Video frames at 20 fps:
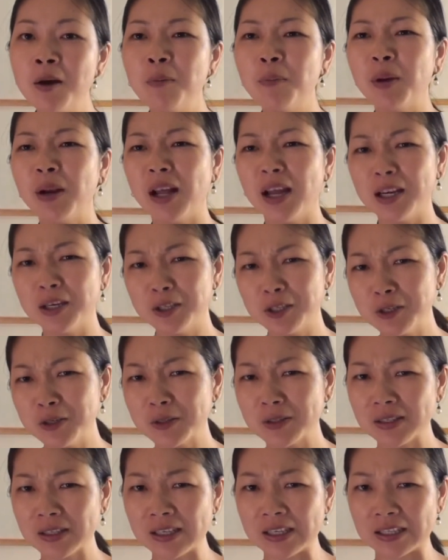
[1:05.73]
But I do
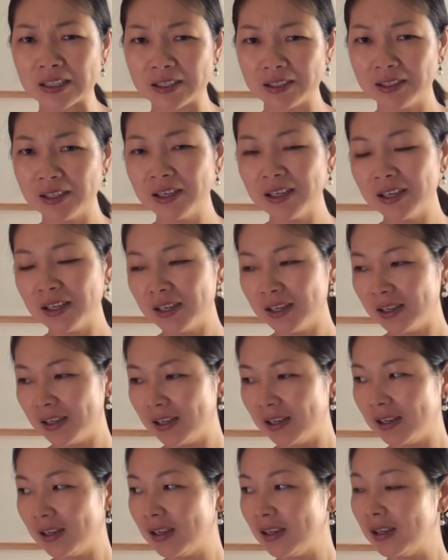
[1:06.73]
think
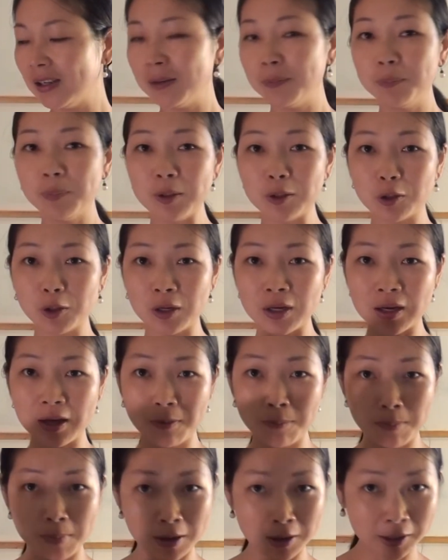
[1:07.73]
between
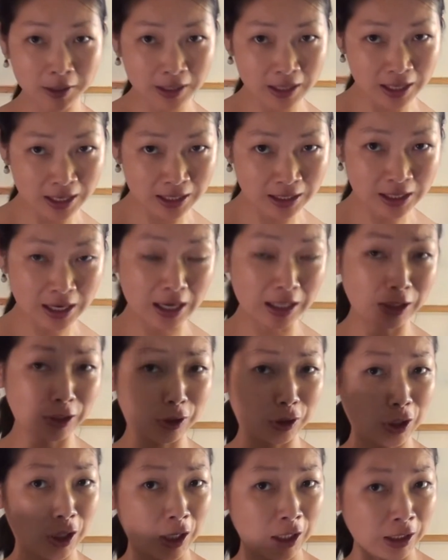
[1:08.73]
American and the
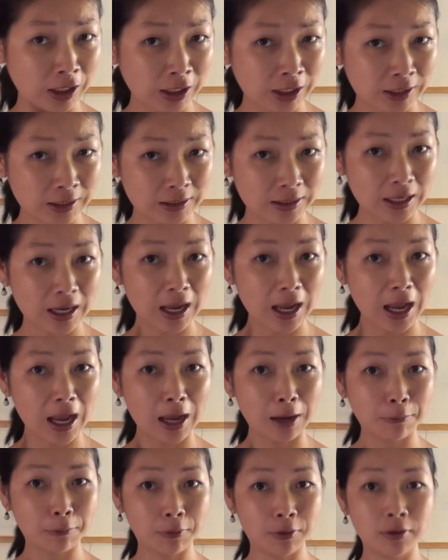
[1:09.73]
Chinese,
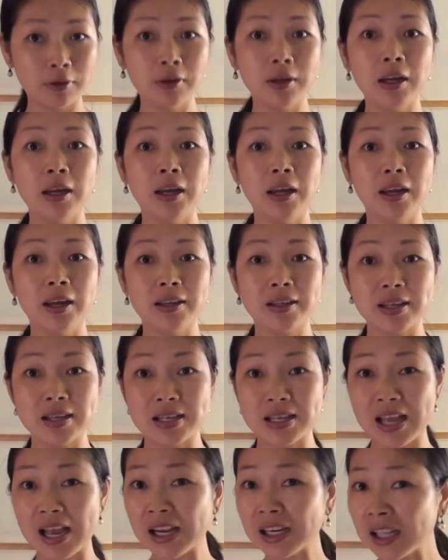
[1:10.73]
our
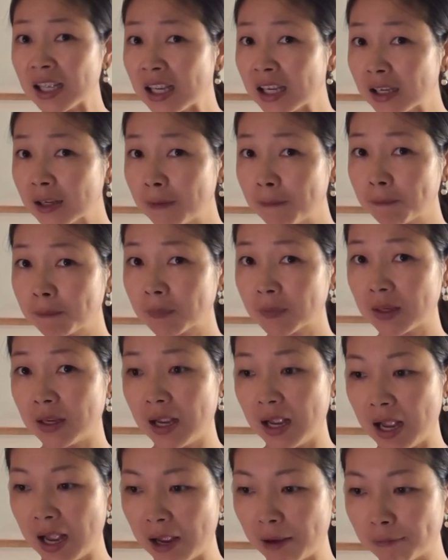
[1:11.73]
aesthetic,
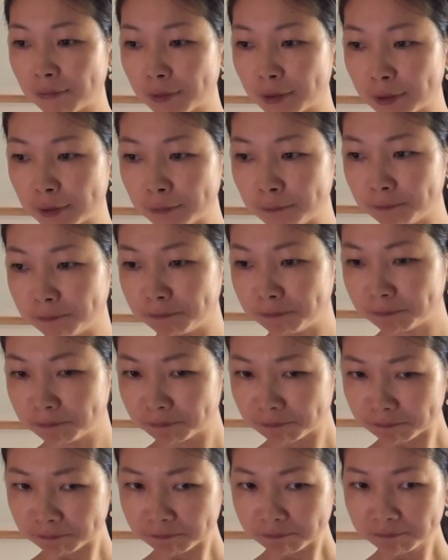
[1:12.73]
our
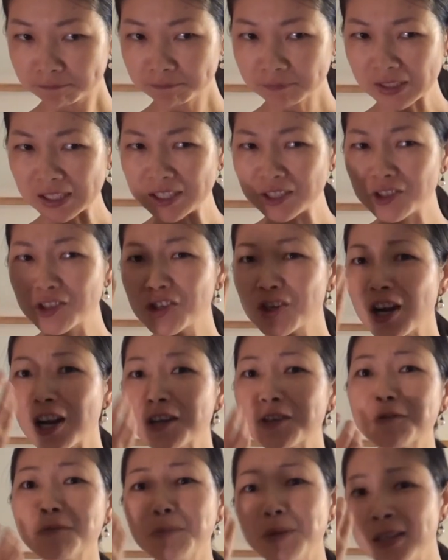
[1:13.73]

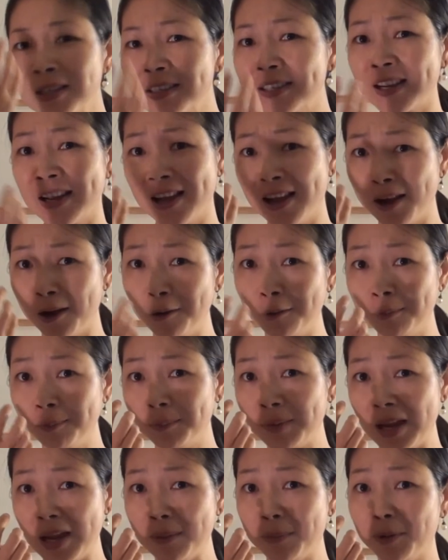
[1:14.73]
judgment on
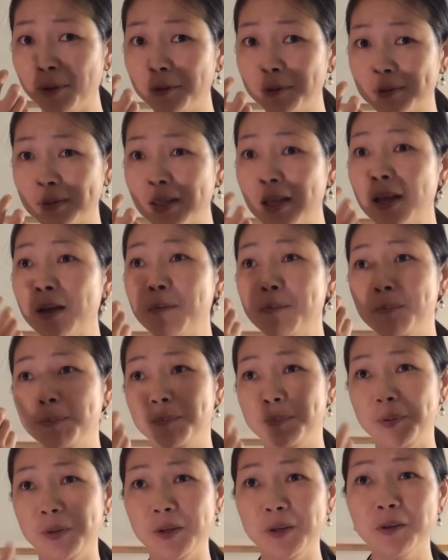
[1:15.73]
people's
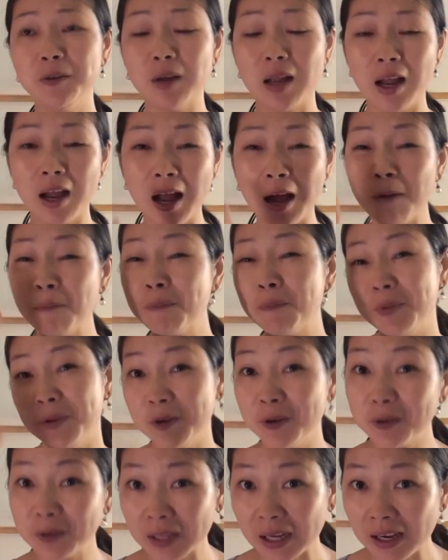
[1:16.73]

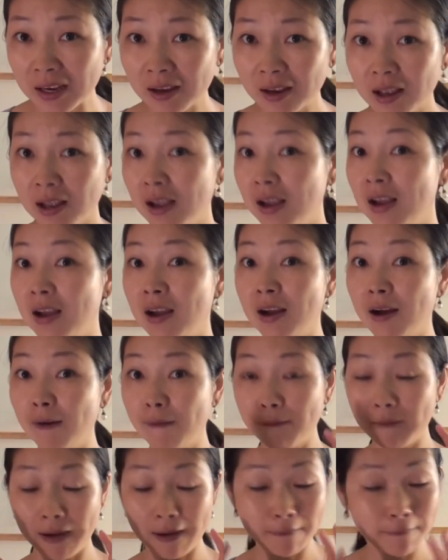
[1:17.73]
beauty
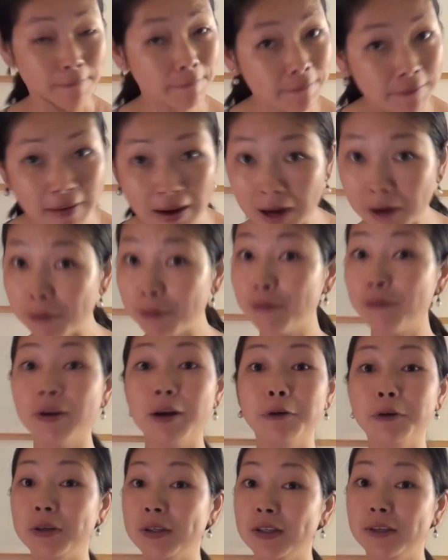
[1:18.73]
are very,
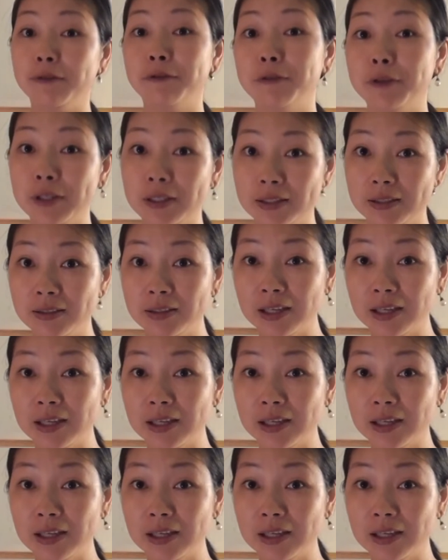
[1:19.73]
very different.